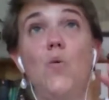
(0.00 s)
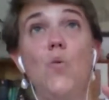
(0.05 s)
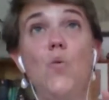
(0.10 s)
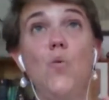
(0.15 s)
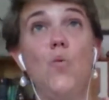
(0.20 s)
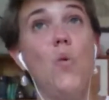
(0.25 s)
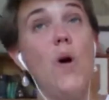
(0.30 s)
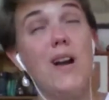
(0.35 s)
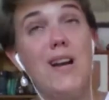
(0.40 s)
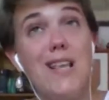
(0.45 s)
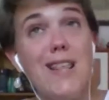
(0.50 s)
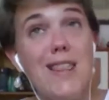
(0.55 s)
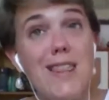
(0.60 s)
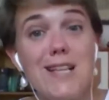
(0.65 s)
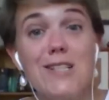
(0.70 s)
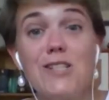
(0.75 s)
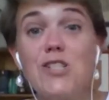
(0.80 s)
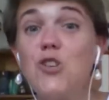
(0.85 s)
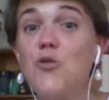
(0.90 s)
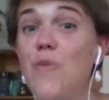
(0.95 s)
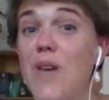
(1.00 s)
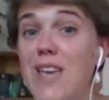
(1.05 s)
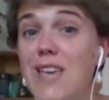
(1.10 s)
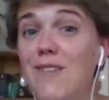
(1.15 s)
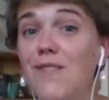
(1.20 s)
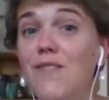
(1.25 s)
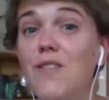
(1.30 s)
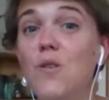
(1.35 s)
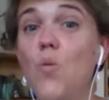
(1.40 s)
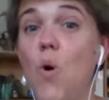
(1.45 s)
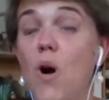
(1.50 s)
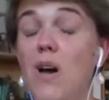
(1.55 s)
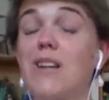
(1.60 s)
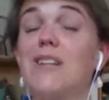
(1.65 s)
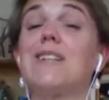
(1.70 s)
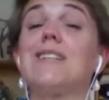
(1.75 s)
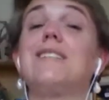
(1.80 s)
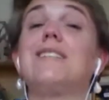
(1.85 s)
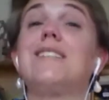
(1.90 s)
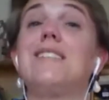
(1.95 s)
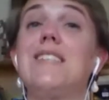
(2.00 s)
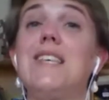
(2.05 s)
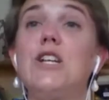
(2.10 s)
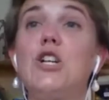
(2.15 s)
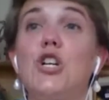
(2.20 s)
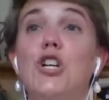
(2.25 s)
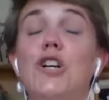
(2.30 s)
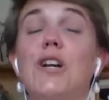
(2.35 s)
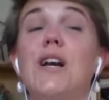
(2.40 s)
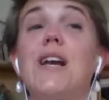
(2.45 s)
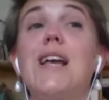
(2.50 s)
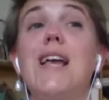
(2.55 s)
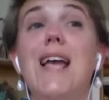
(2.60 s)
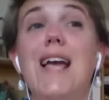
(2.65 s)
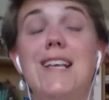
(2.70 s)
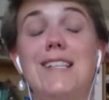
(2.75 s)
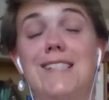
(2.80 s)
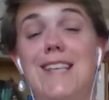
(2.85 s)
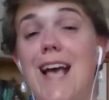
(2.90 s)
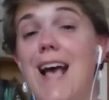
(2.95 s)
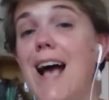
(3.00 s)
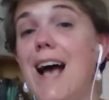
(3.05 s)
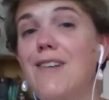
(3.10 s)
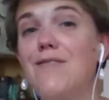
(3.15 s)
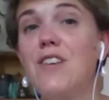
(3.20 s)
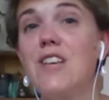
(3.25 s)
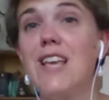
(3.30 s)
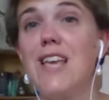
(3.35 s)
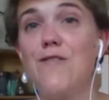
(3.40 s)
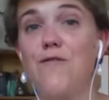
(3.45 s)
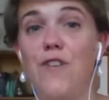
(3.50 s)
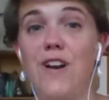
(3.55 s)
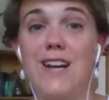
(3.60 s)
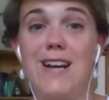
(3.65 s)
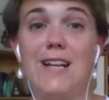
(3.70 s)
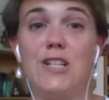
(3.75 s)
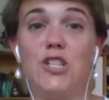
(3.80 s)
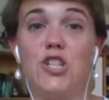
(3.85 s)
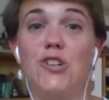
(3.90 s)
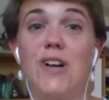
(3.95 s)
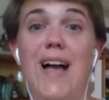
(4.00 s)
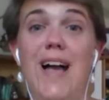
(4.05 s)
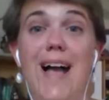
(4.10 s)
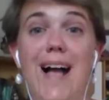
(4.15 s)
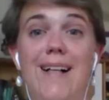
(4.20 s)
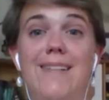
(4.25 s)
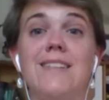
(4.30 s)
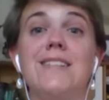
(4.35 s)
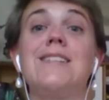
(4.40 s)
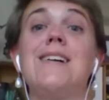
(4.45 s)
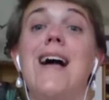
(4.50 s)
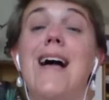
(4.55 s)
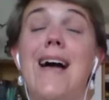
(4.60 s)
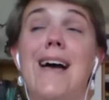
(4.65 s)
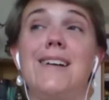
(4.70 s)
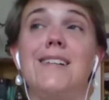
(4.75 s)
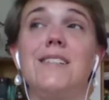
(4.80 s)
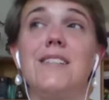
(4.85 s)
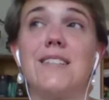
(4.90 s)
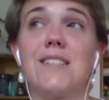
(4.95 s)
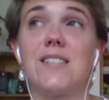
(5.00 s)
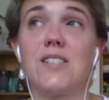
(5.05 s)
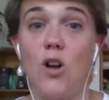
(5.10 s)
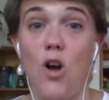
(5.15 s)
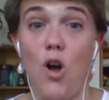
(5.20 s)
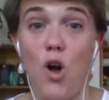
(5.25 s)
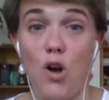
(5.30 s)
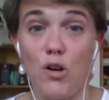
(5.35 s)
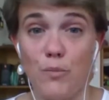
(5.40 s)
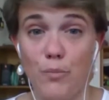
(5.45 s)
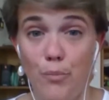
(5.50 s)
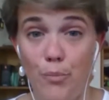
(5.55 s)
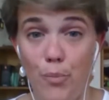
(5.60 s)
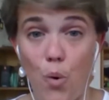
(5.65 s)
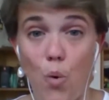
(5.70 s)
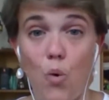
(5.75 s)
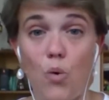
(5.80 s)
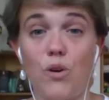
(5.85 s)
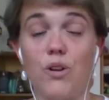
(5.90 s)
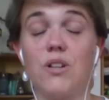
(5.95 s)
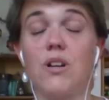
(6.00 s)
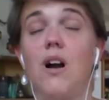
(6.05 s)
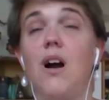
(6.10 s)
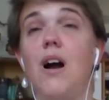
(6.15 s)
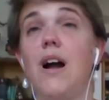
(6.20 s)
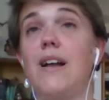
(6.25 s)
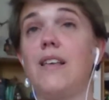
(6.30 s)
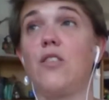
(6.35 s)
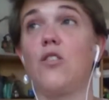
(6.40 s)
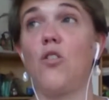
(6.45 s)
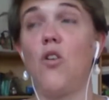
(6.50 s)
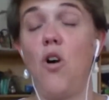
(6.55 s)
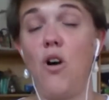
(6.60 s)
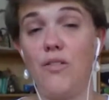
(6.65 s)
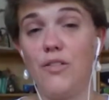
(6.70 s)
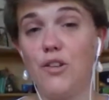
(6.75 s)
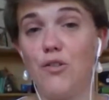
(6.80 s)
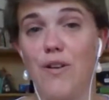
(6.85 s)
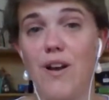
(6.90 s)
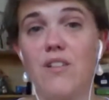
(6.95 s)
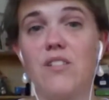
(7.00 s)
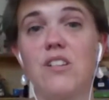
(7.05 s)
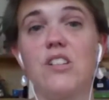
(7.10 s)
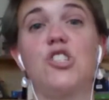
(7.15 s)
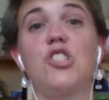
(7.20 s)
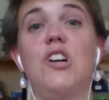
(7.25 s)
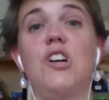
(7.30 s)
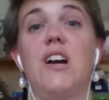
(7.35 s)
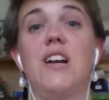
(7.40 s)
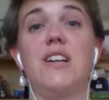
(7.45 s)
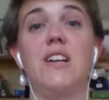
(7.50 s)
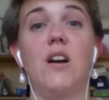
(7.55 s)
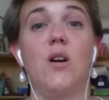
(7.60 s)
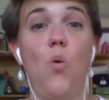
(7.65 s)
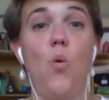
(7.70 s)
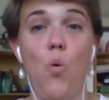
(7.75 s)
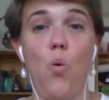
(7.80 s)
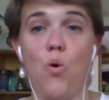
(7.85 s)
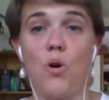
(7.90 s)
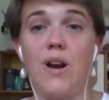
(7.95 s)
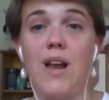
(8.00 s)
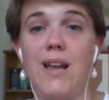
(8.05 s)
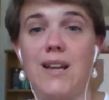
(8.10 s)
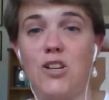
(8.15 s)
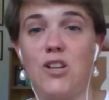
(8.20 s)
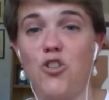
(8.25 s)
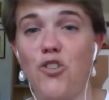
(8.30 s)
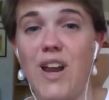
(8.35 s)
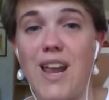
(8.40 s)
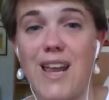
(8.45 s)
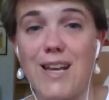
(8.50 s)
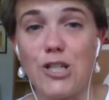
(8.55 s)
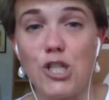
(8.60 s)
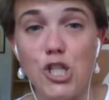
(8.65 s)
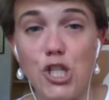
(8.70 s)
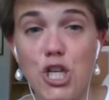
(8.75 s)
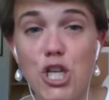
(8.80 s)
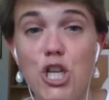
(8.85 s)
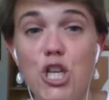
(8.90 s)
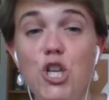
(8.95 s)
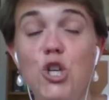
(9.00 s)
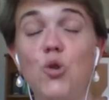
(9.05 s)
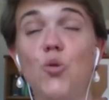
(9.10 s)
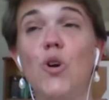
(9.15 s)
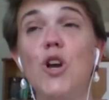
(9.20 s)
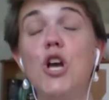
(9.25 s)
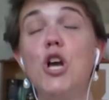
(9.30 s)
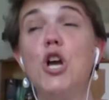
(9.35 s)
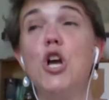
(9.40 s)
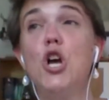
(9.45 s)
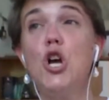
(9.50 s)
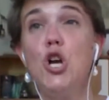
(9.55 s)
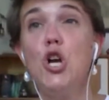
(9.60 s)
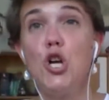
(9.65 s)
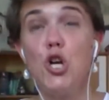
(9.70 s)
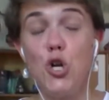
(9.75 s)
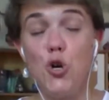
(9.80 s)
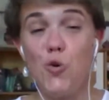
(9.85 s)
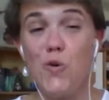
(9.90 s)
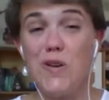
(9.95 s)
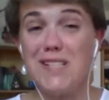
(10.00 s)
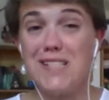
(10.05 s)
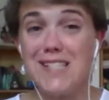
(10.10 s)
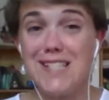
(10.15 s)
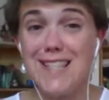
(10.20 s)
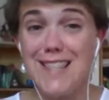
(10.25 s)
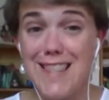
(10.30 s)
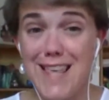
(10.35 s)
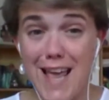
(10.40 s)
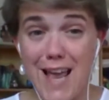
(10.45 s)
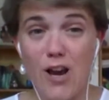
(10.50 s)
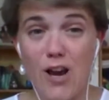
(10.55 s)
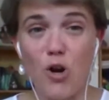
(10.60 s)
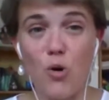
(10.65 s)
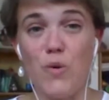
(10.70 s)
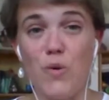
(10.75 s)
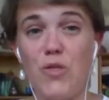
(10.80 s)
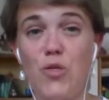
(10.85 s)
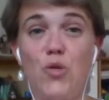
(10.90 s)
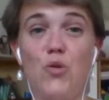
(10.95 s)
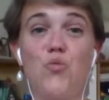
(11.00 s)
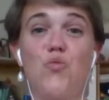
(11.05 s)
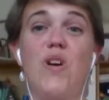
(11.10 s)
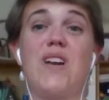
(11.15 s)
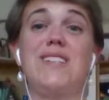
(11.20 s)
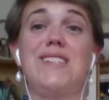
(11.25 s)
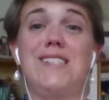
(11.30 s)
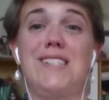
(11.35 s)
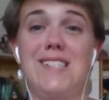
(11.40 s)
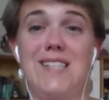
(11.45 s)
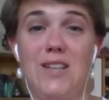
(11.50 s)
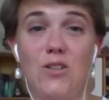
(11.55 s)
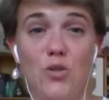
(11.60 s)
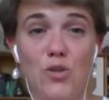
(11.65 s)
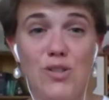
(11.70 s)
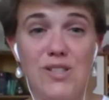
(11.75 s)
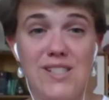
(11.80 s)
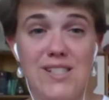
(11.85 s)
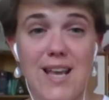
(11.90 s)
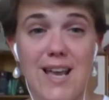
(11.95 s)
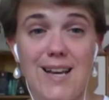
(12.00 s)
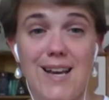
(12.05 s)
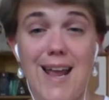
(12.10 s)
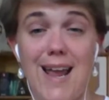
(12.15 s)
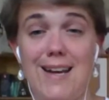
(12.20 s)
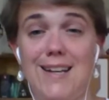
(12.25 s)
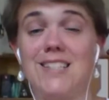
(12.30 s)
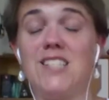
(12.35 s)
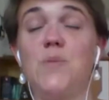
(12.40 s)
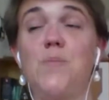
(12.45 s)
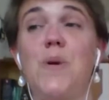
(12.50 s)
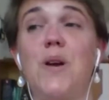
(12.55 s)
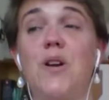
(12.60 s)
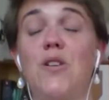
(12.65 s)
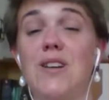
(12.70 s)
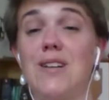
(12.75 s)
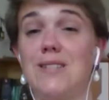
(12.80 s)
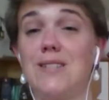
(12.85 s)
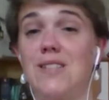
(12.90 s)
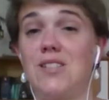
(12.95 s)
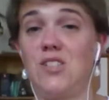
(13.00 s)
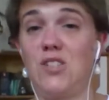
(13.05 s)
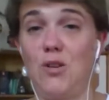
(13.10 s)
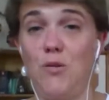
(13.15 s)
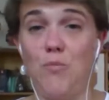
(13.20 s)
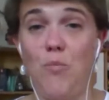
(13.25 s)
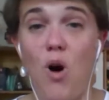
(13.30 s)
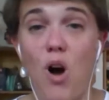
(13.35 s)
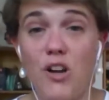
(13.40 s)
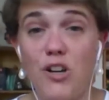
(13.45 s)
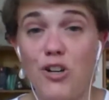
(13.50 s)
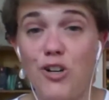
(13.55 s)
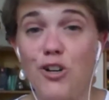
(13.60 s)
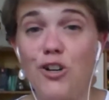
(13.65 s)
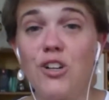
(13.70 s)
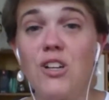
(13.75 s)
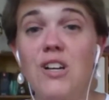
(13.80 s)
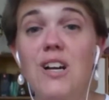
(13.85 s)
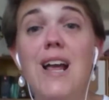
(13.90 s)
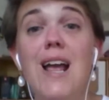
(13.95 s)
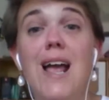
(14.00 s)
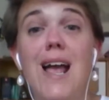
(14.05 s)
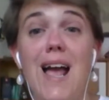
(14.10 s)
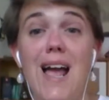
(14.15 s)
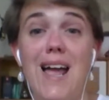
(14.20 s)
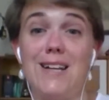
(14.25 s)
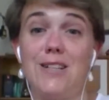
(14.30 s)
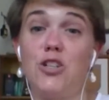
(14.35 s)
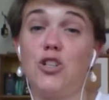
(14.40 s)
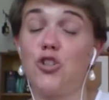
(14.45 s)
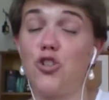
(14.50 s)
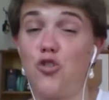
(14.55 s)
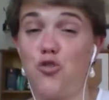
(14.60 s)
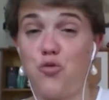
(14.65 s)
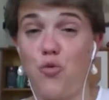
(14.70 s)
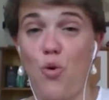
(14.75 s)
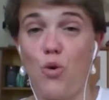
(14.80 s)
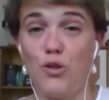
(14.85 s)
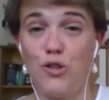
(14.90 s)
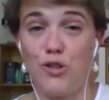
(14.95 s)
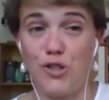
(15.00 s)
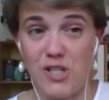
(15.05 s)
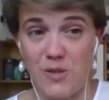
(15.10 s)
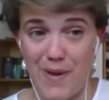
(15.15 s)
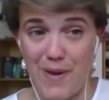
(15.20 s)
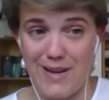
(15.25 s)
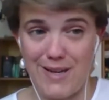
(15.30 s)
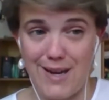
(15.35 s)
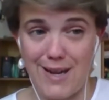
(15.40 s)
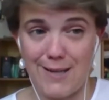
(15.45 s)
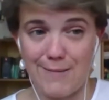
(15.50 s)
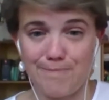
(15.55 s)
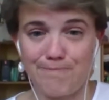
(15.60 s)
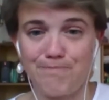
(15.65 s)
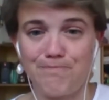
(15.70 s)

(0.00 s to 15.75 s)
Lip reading: One of the things you may even want to consider is having a financial analyst on board, either on the ground in China or in your HQ, who is there with the right skill set and experience to monitor and control your spending.